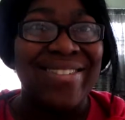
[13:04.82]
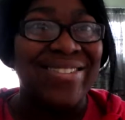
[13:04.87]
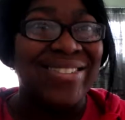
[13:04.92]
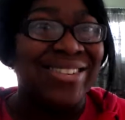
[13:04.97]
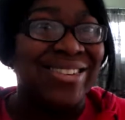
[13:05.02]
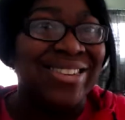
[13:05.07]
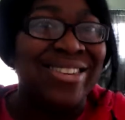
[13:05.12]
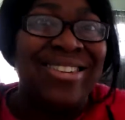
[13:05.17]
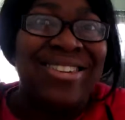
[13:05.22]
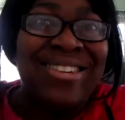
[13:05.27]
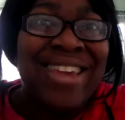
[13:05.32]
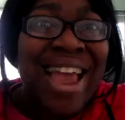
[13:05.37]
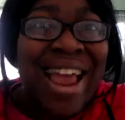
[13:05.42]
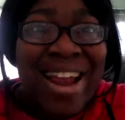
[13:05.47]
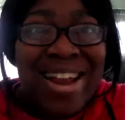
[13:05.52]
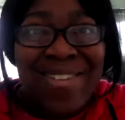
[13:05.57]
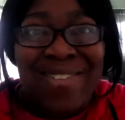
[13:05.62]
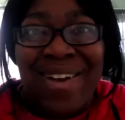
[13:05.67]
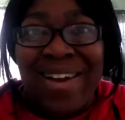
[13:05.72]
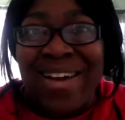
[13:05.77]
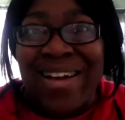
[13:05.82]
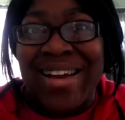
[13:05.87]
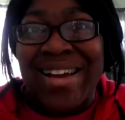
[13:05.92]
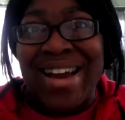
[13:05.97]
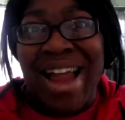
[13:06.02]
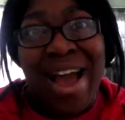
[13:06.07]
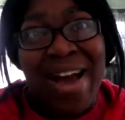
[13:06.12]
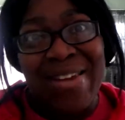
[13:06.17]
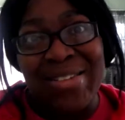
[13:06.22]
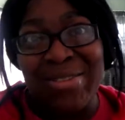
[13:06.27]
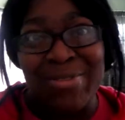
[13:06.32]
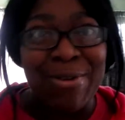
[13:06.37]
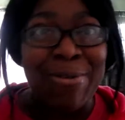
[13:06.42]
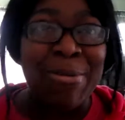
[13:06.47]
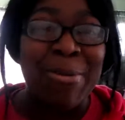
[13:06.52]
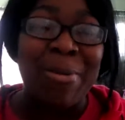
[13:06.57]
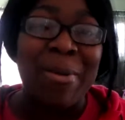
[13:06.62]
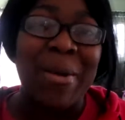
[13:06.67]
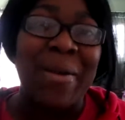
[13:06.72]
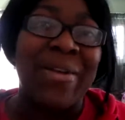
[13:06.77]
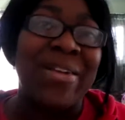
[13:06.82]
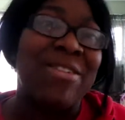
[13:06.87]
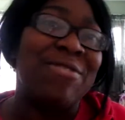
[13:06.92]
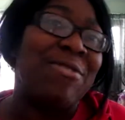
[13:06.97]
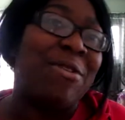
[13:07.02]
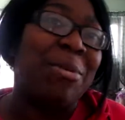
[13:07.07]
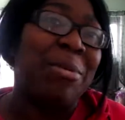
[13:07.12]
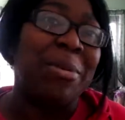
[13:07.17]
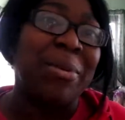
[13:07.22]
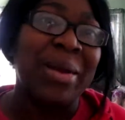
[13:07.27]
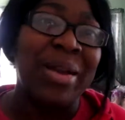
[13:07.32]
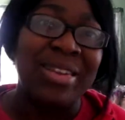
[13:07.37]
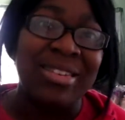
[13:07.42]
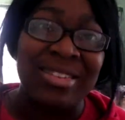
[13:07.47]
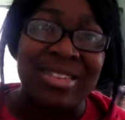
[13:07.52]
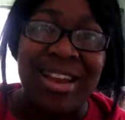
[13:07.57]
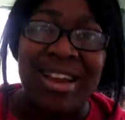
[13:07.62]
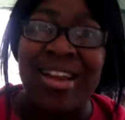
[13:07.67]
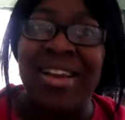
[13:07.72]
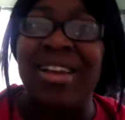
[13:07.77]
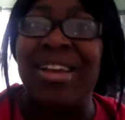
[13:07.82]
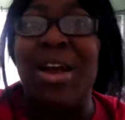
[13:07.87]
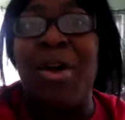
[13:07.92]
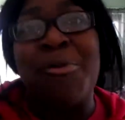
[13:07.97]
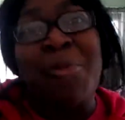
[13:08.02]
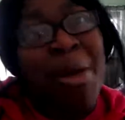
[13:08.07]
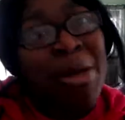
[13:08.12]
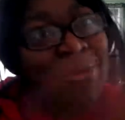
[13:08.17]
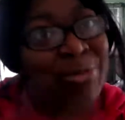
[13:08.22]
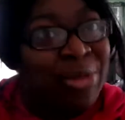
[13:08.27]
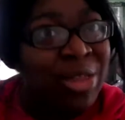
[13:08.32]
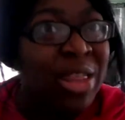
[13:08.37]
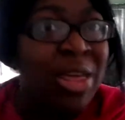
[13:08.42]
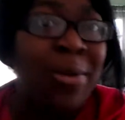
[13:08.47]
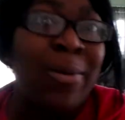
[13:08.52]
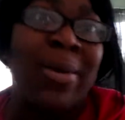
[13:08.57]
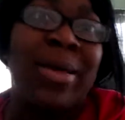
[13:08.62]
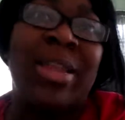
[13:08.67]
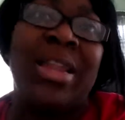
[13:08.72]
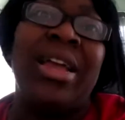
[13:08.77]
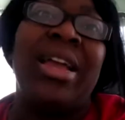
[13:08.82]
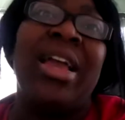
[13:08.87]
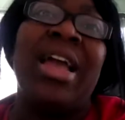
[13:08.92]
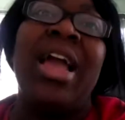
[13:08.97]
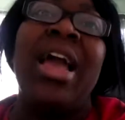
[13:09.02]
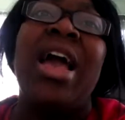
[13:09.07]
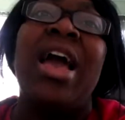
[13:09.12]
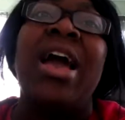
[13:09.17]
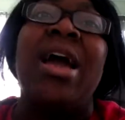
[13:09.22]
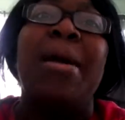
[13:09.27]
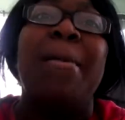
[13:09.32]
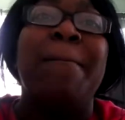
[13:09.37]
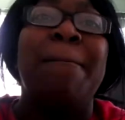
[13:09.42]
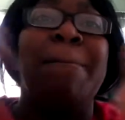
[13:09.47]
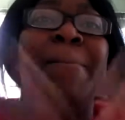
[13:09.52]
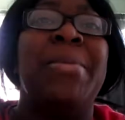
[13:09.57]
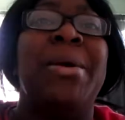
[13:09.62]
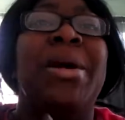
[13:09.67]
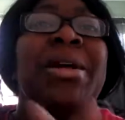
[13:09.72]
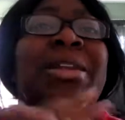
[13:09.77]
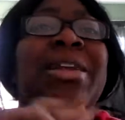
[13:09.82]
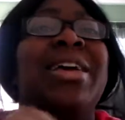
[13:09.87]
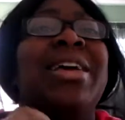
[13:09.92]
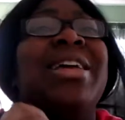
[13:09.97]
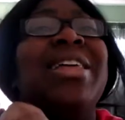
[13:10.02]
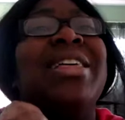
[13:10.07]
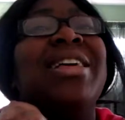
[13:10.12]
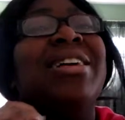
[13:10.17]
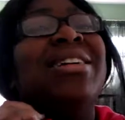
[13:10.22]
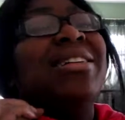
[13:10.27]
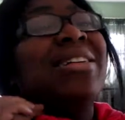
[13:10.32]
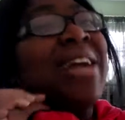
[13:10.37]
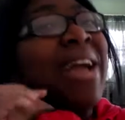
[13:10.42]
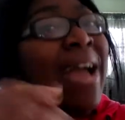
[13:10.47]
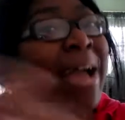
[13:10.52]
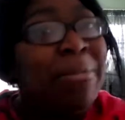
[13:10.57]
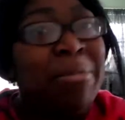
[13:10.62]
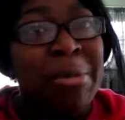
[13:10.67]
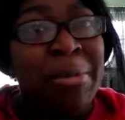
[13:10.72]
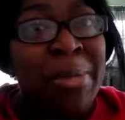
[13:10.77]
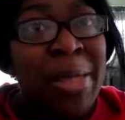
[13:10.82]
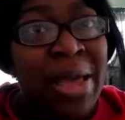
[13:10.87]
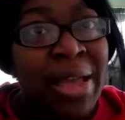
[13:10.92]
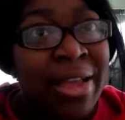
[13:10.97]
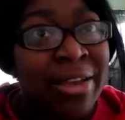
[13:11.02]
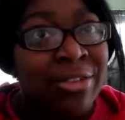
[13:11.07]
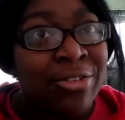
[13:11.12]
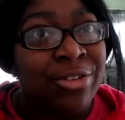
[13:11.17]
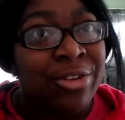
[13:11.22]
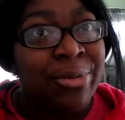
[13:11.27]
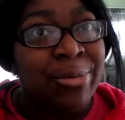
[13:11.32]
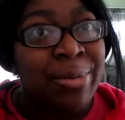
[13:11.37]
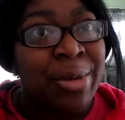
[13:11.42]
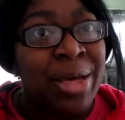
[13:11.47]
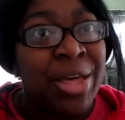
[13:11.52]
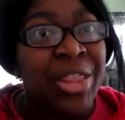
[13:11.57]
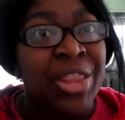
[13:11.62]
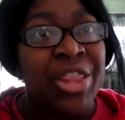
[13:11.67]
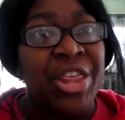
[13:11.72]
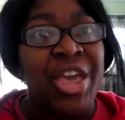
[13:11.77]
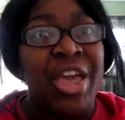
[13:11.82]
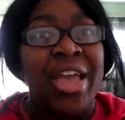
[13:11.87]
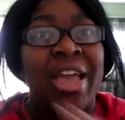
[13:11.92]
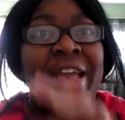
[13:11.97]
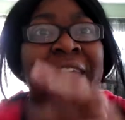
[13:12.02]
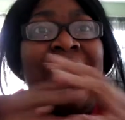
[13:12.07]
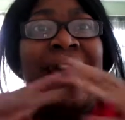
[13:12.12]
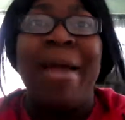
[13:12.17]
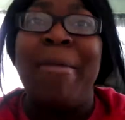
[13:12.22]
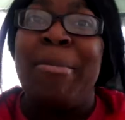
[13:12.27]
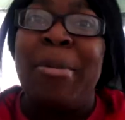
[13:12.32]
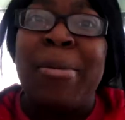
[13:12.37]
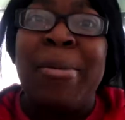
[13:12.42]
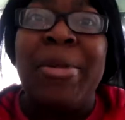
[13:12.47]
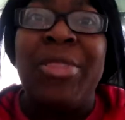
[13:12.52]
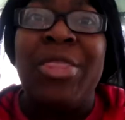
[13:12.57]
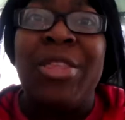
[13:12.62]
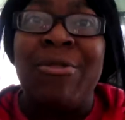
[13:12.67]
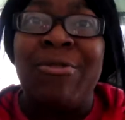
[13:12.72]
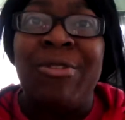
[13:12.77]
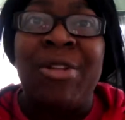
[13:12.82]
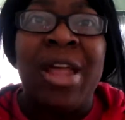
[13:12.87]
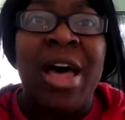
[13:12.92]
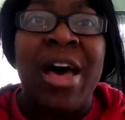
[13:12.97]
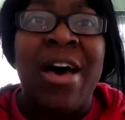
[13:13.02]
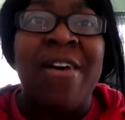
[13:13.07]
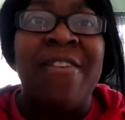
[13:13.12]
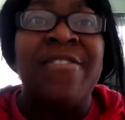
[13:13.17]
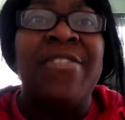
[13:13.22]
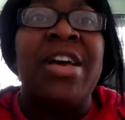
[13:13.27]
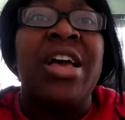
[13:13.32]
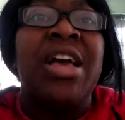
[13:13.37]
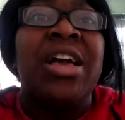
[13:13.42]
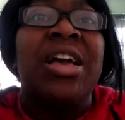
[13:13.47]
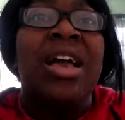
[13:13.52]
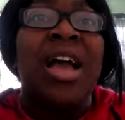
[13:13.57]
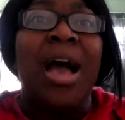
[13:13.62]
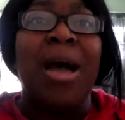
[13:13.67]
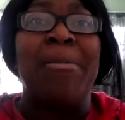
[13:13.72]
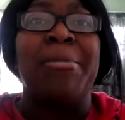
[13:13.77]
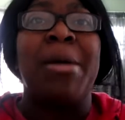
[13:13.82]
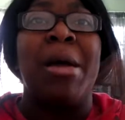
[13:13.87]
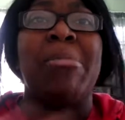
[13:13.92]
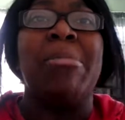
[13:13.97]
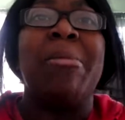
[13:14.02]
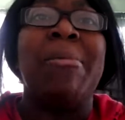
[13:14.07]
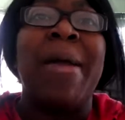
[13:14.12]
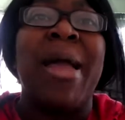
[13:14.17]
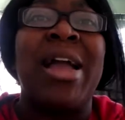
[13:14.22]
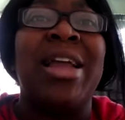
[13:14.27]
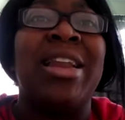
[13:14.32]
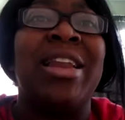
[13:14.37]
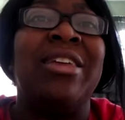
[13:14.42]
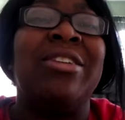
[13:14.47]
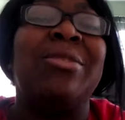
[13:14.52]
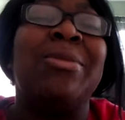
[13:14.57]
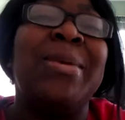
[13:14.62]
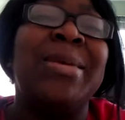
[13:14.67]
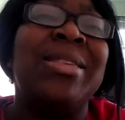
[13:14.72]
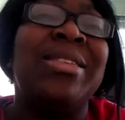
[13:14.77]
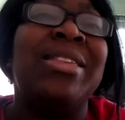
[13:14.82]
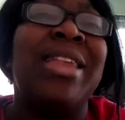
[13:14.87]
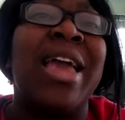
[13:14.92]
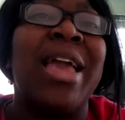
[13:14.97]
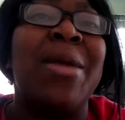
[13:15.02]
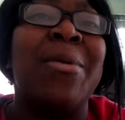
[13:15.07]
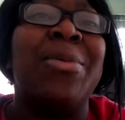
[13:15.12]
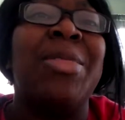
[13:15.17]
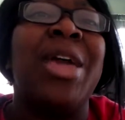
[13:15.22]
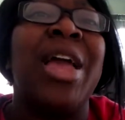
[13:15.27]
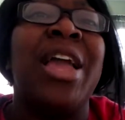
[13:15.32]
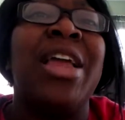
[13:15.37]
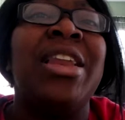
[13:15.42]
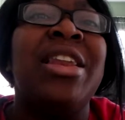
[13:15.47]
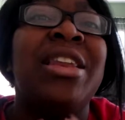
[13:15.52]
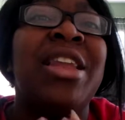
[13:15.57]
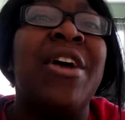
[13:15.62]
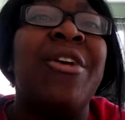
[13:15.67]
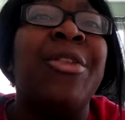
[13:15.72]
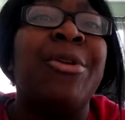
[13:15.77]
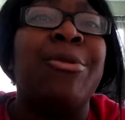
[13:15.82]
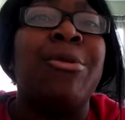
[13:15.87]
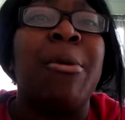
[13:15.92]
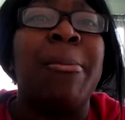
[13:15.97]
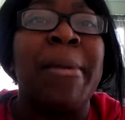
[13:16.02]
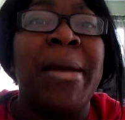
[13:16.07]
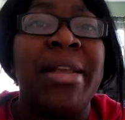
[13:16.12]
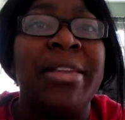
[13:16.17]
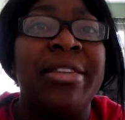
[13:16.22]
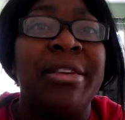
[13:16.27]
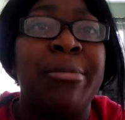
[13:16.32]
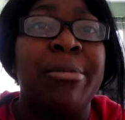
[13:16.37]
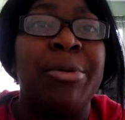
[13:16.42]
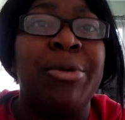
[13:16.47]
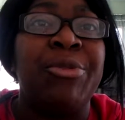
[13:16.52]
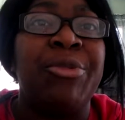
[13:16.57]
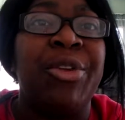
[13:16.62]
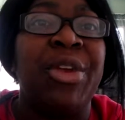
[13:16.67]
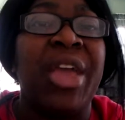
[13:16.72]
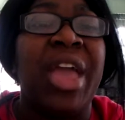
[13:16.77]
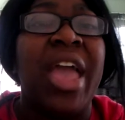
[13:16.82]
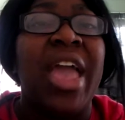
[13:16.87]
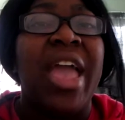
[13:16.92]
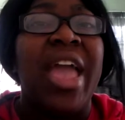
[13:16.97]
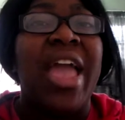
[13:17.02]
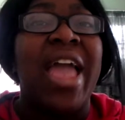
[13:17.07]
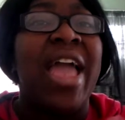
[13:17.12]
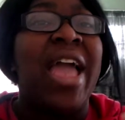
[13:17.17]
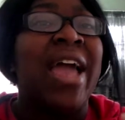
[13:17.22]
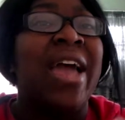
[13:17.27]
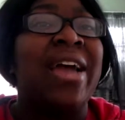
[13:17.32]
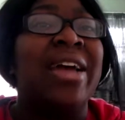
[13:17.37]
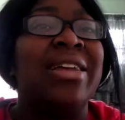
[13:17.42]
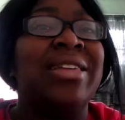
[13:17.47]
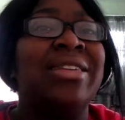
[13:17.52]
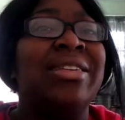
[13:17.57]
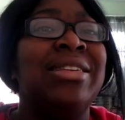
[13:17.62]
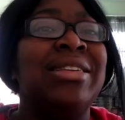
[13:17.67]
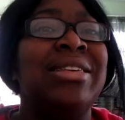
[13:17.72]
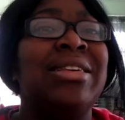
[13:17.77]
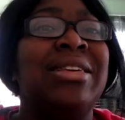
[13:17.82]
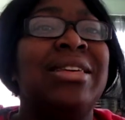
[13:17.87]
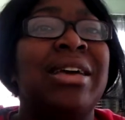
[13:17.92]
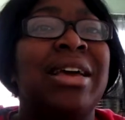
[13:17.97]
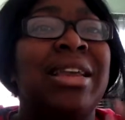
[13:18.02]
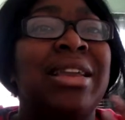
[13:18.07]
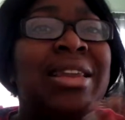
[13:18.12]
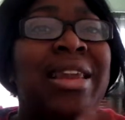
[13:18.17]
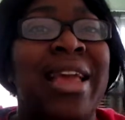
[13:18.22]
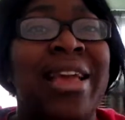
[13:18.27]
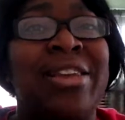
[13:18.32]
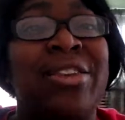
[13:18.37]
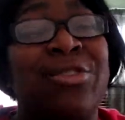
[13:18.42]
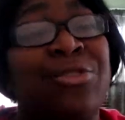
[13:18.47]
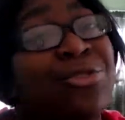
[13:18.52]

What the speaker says: was just January, now it's February. February is starting to go by really quickly. But Happy Black History Month. Happy Month of Love. I'm coming back next Wednesday with another romantic movie. And next